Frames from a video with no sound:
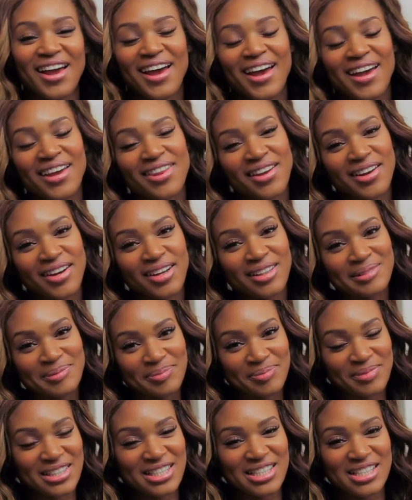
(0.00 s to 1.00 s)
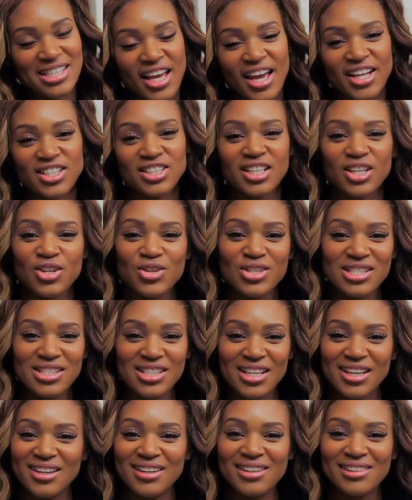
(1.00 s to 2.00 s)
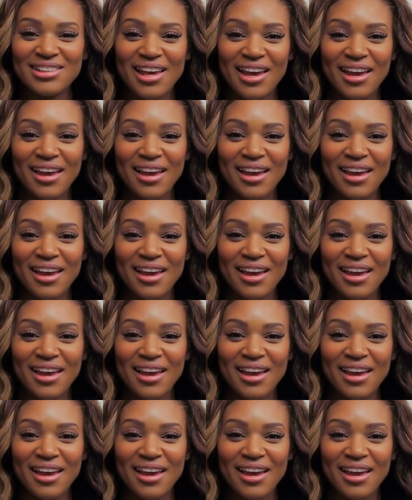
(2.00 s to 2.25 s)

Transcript: Hey there, this is Angela Christine